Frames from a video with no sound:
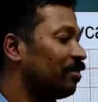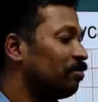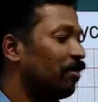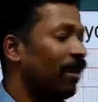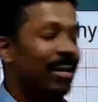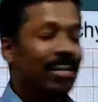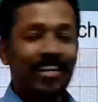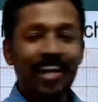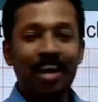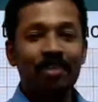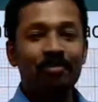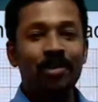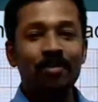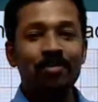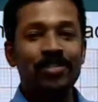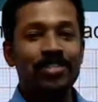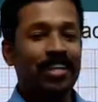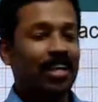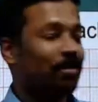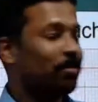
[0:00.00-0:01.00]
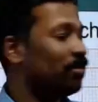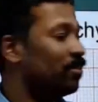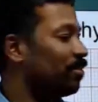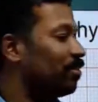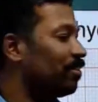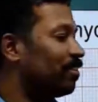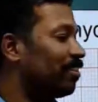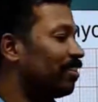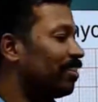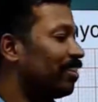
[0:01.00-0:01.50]
My time will be saved.
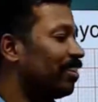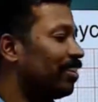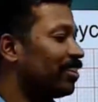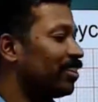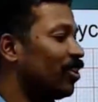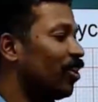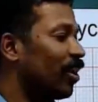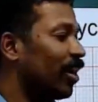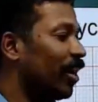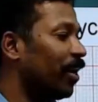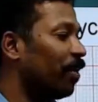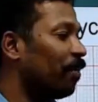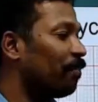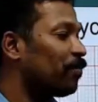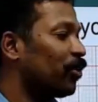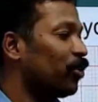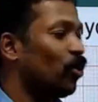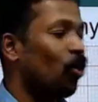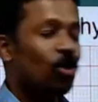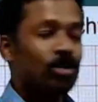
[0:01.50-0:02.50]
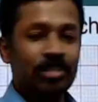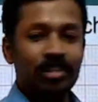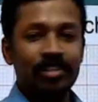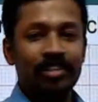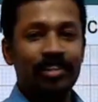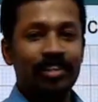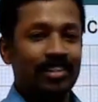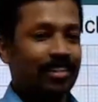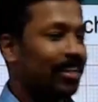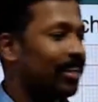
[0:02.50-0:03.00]
Is it okay? You know
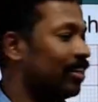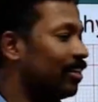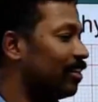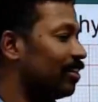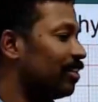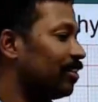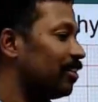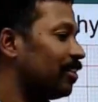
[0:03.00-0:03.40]
it, isn't it?